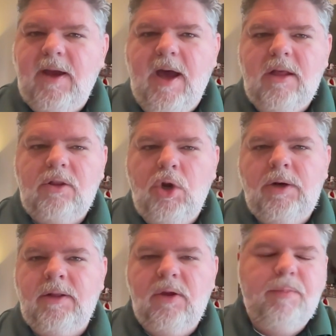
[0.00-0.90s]

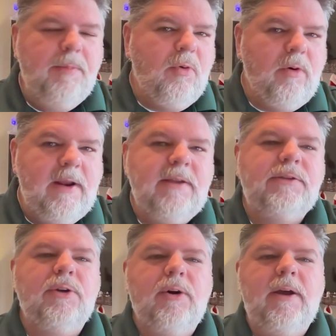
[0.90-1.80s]
learn a little bit more
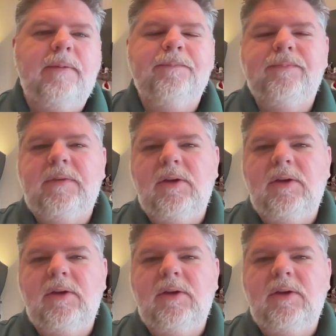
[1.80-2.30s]
into it,